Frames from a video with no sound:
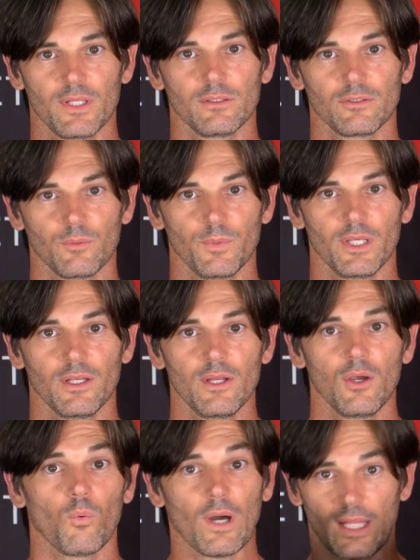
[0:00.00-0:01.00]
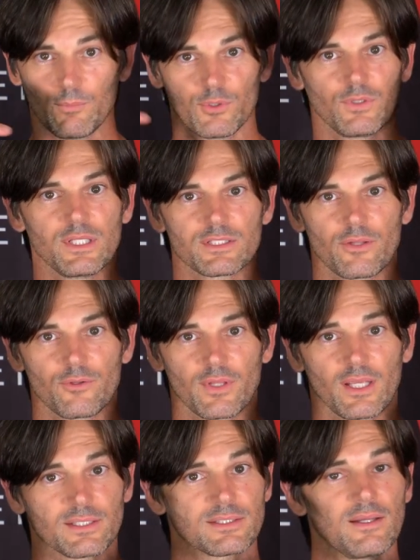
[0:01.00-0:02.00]
a little bit while I'm doing these other
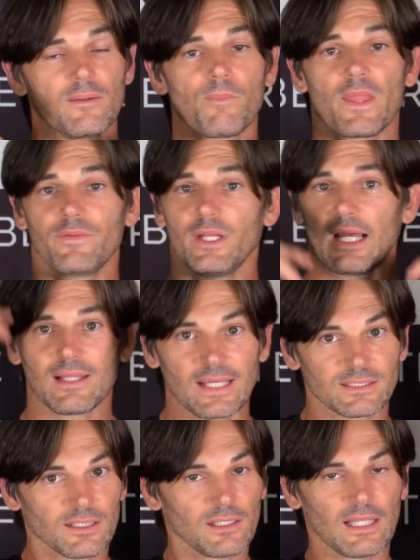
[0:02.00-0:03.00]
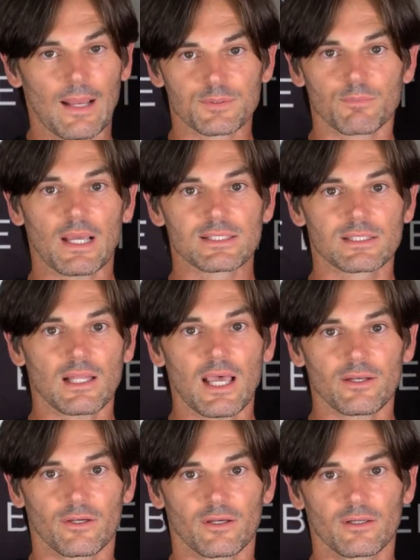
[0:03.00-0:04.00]
things. Then I like to collapse my
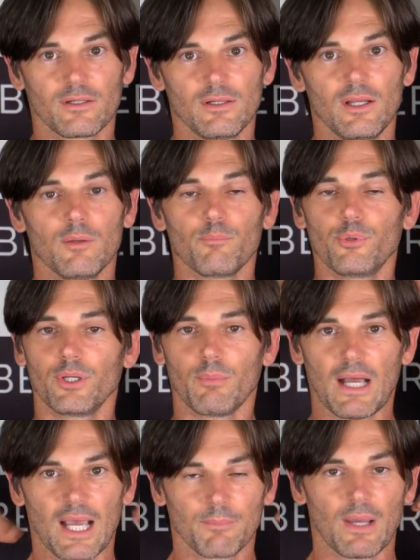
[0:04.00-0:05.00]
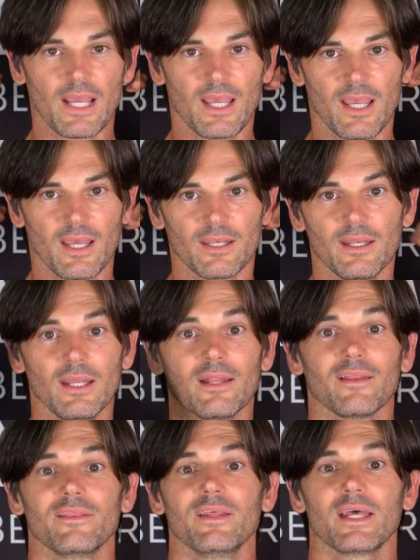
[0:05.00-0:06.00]
slider, put it behind my head.
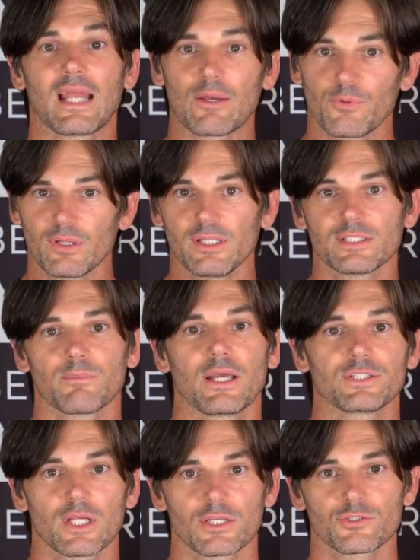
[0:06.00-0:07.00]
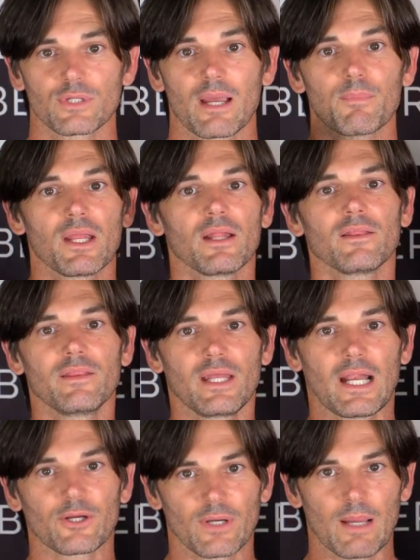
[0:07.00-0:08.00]
Then I release my chest strap, then
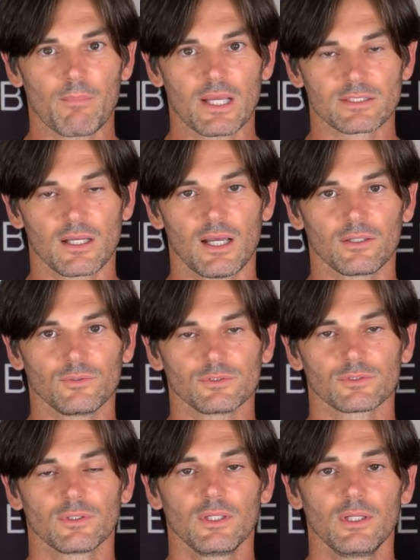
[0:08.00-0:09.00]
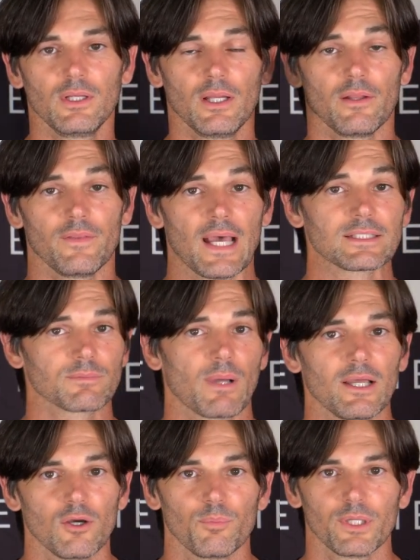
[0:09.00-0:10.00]
I grab my toggles. That's
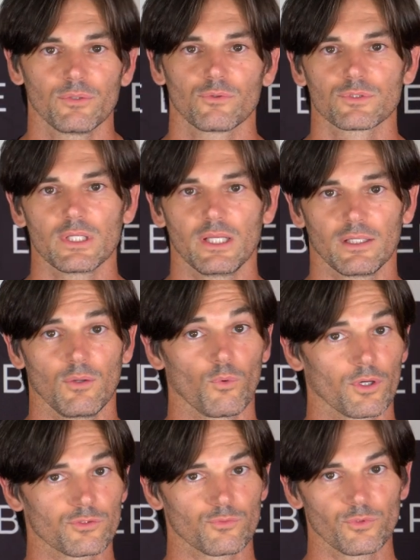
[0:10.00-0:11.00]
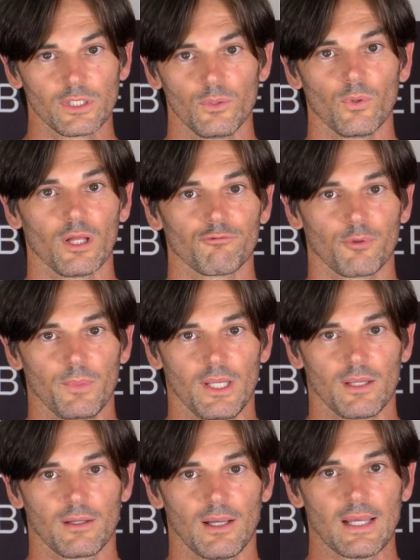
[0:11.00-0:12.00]
my opening routine. It works really well for
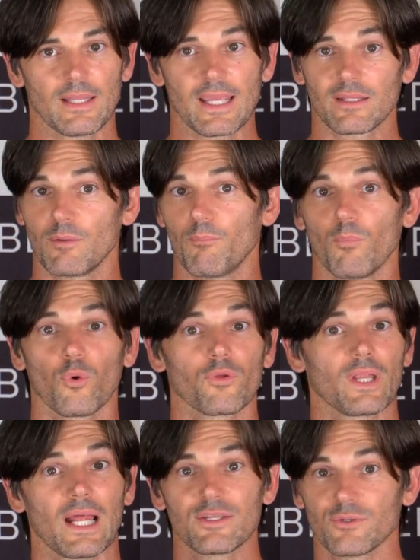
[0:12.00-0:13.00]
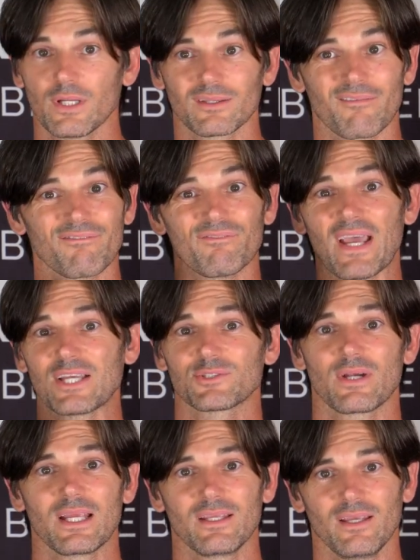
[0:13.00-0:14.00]
me. I like it. The more that I do it, the
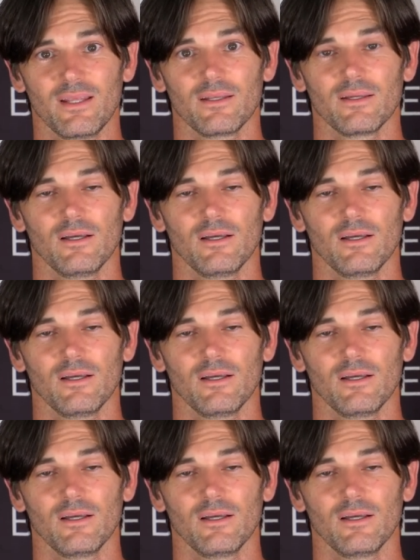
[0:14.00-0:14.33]
faster I get.